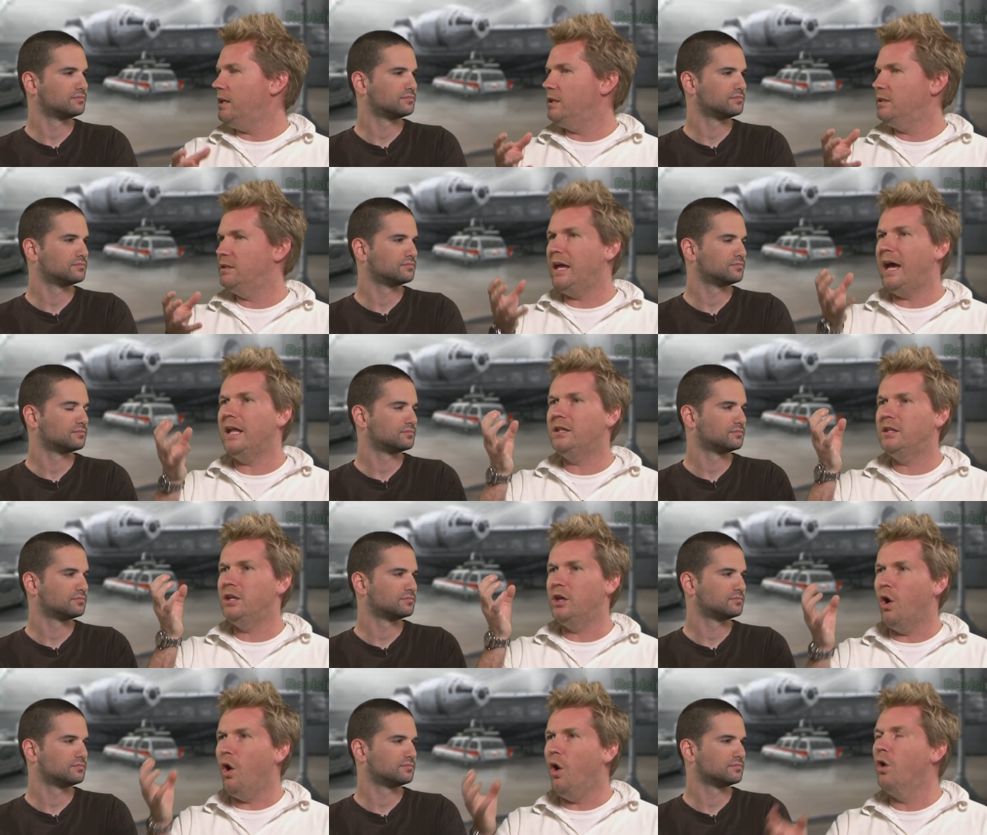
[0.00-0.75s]
Speaker 1: that
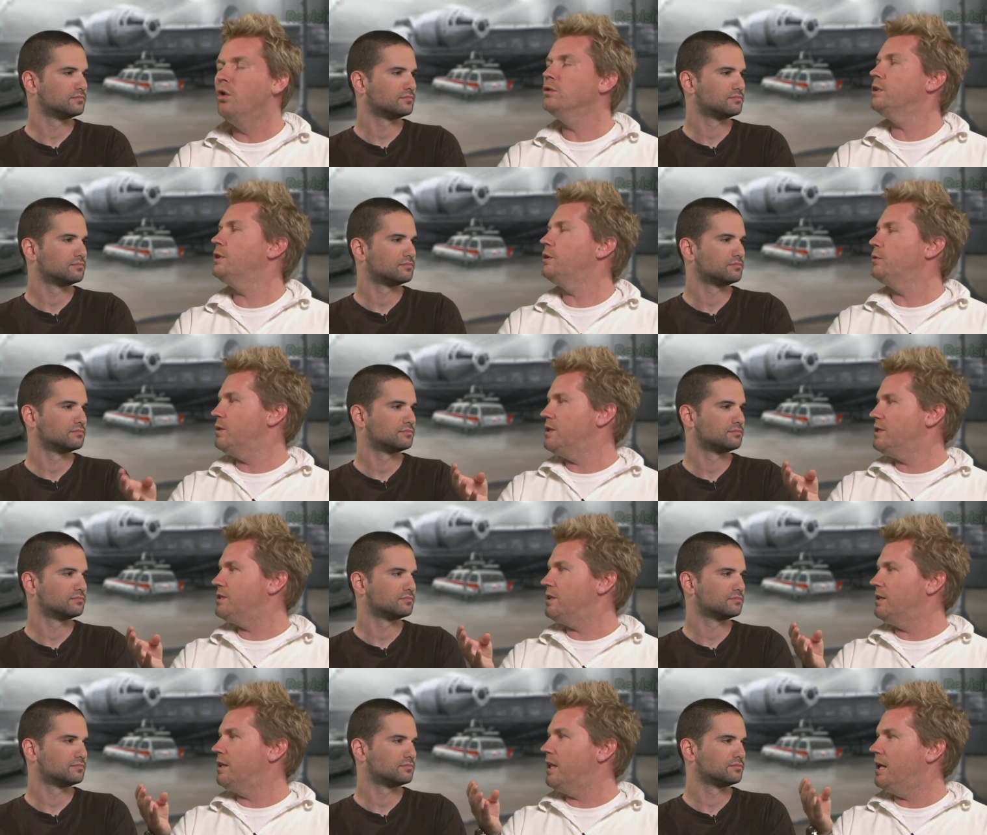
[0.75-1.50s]
the only
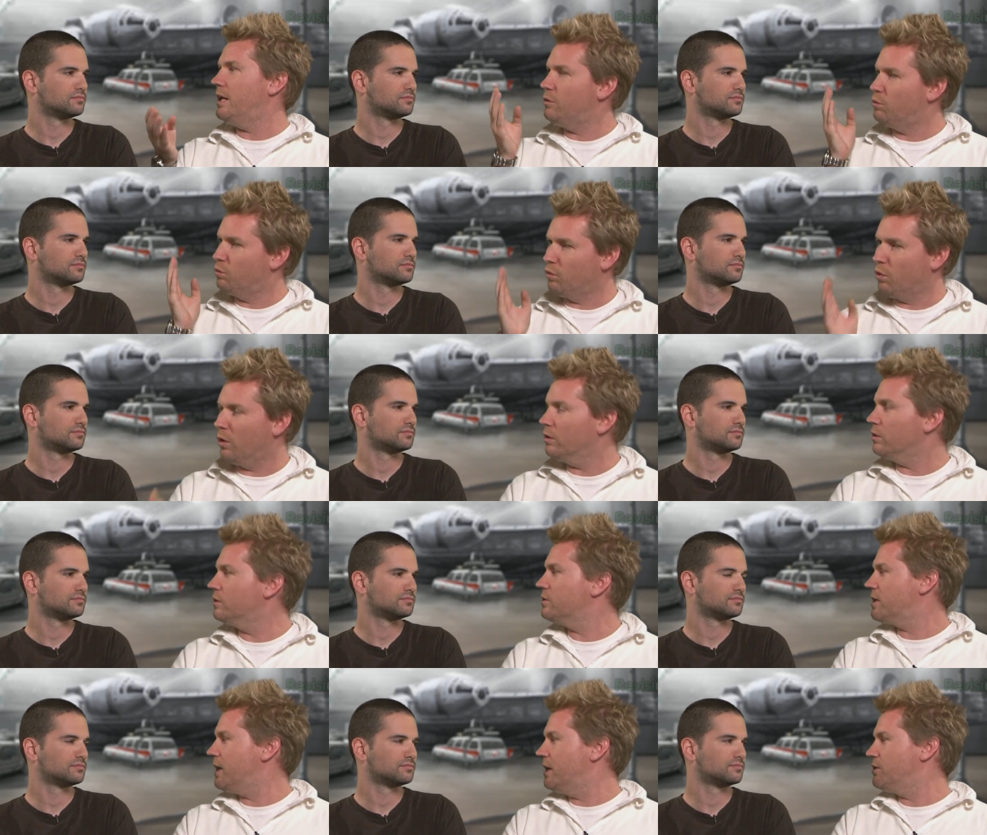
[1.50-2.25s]
reason that
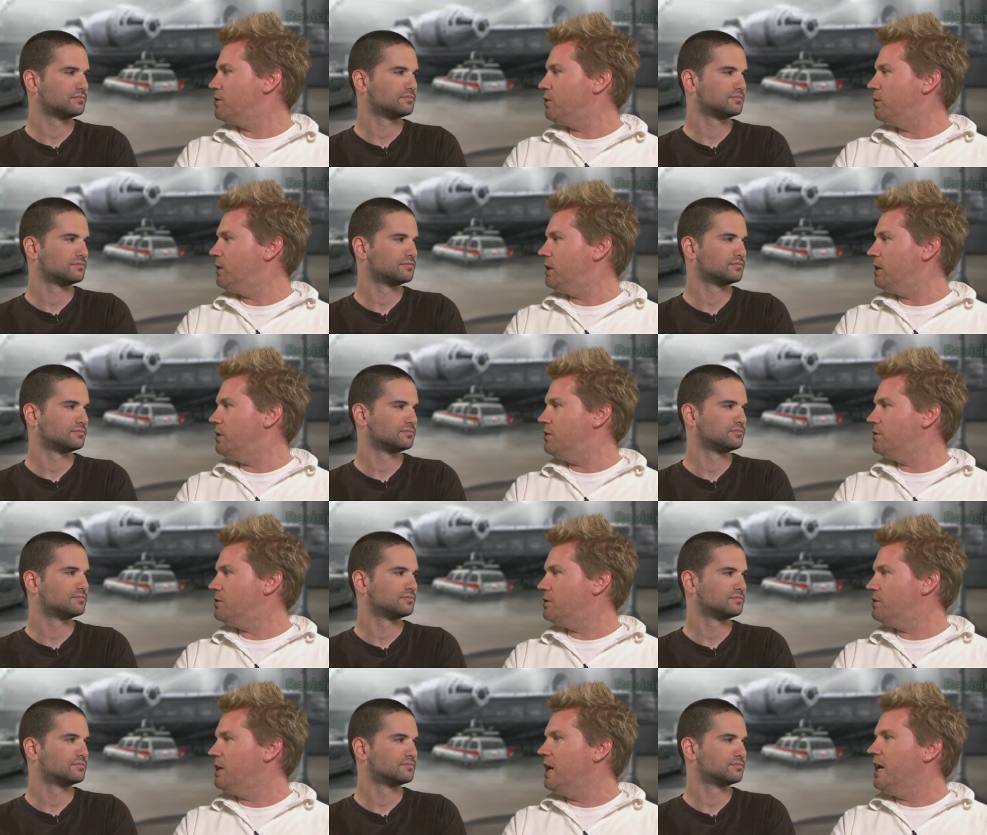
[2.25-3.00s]
roller skates are what he
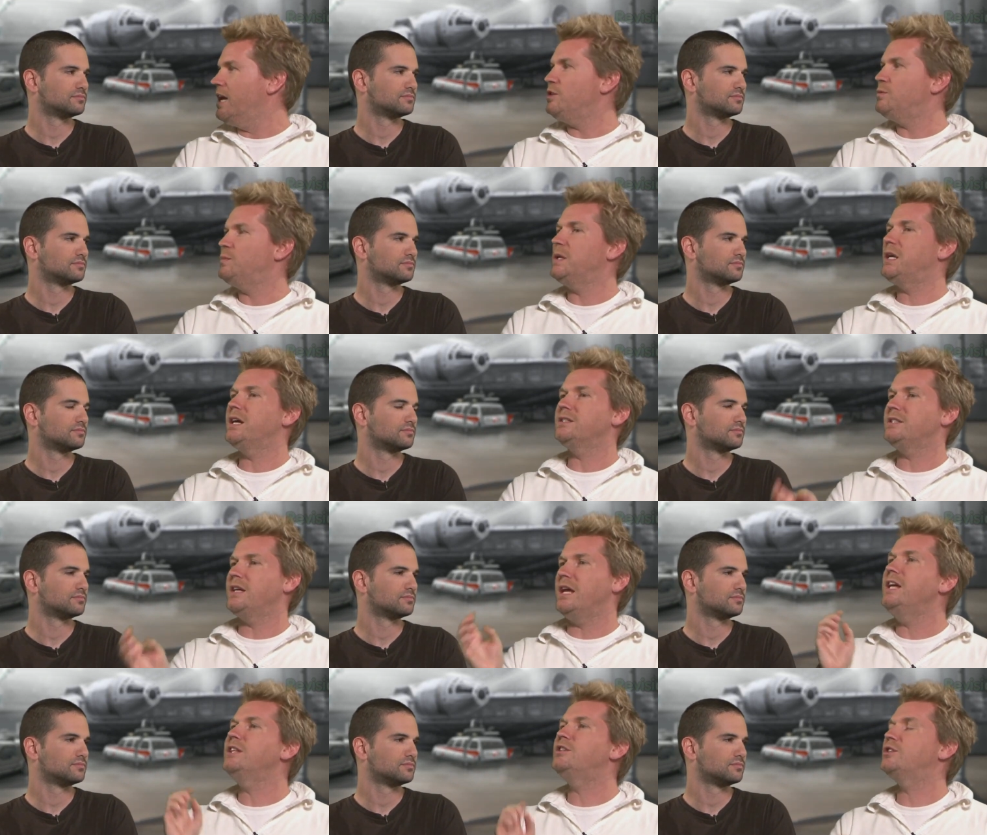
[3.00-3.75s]
uses is
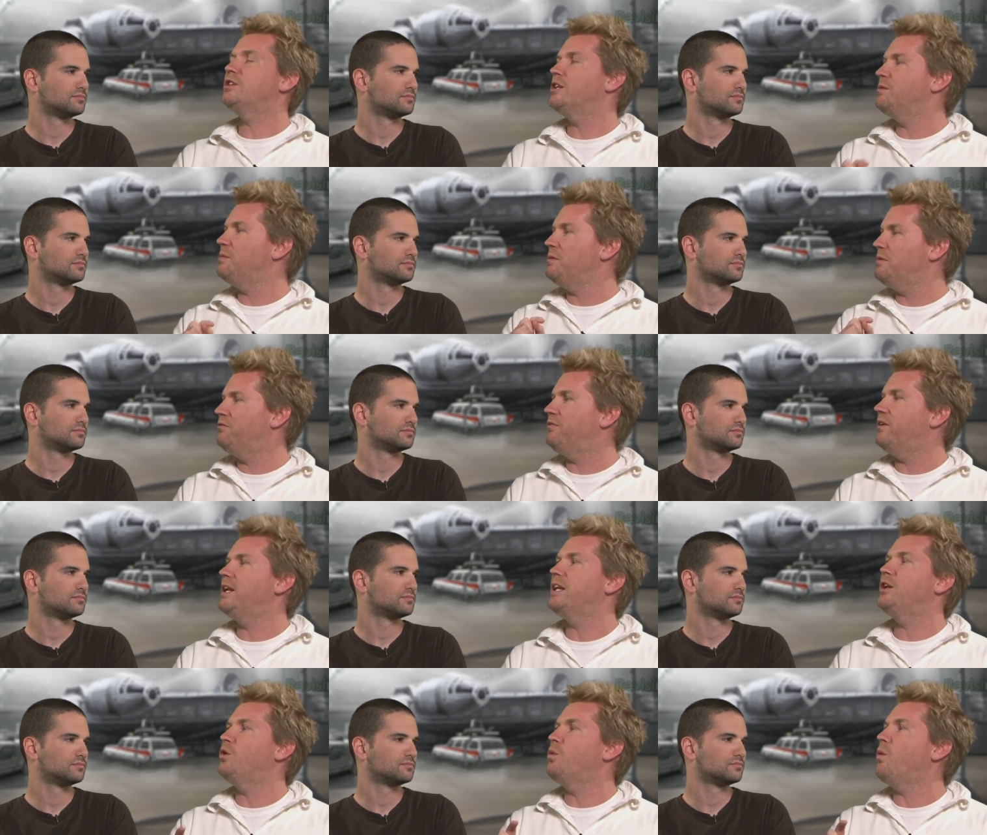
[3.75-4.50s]
because it's going to be
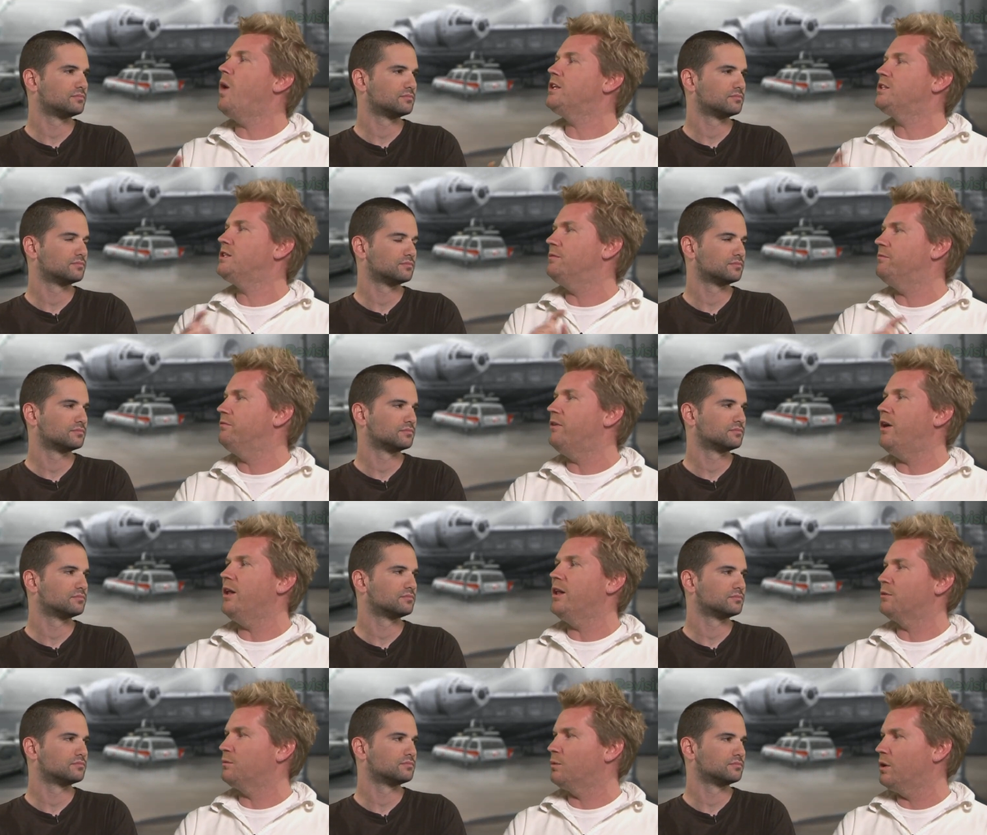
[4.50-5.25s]
funny to watch him
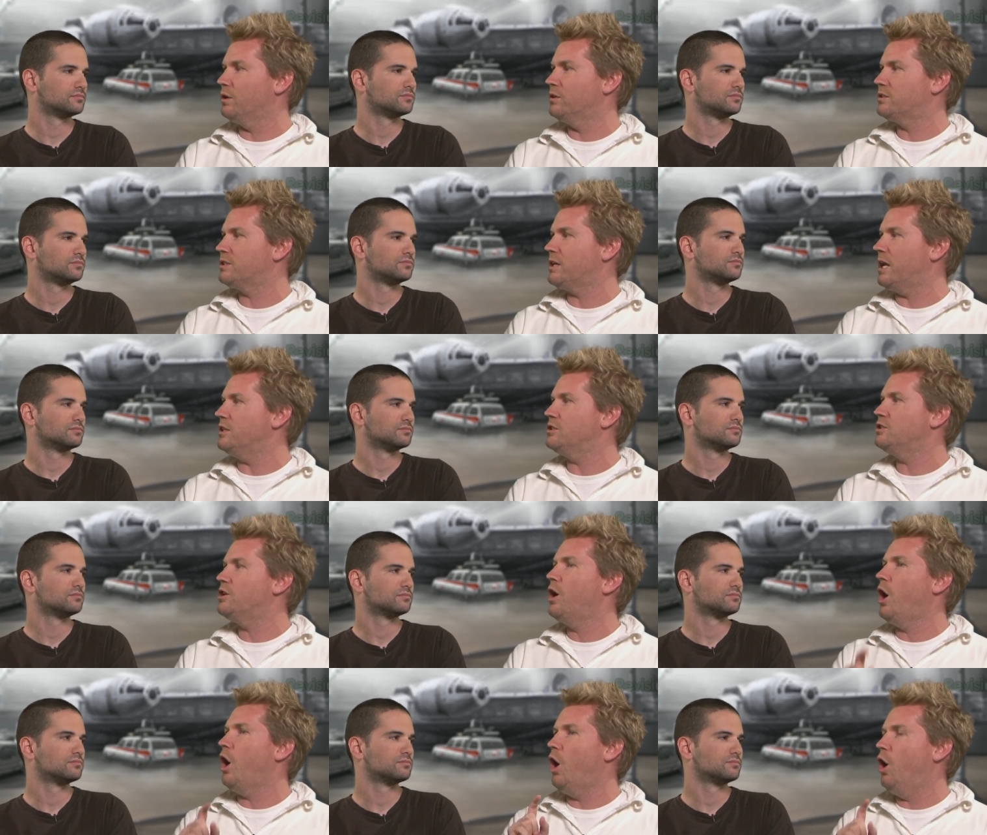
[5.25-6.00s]
fall on roller
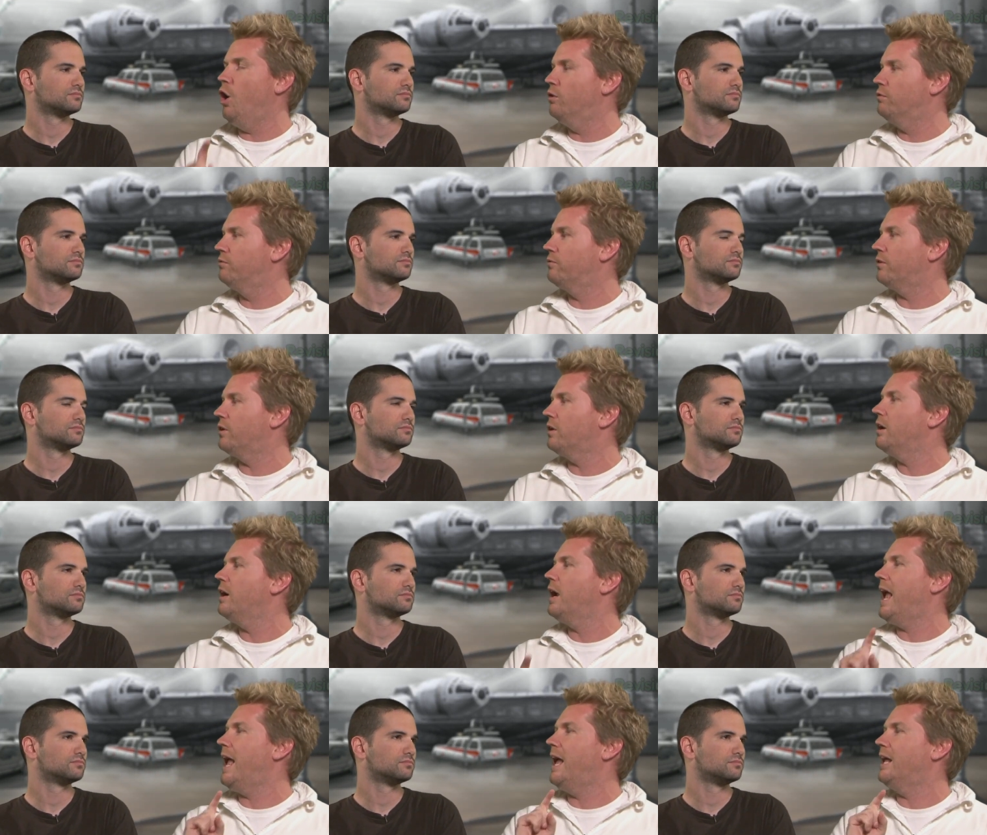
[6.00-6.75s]
skates
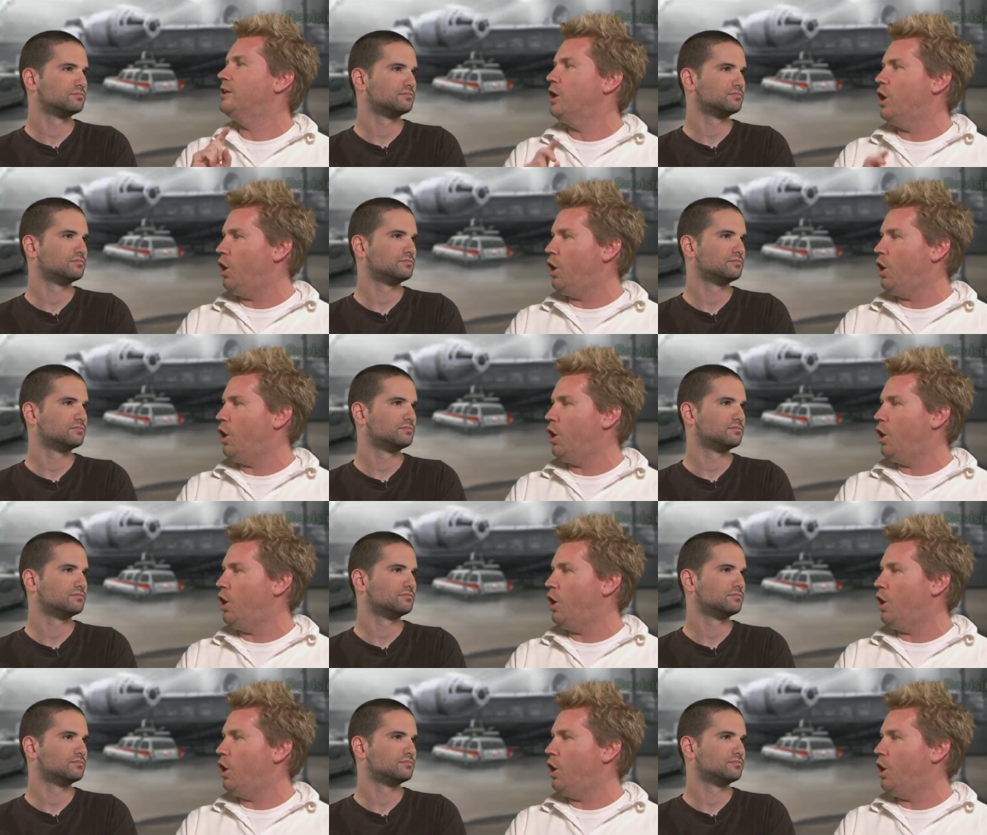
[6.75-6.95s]
over and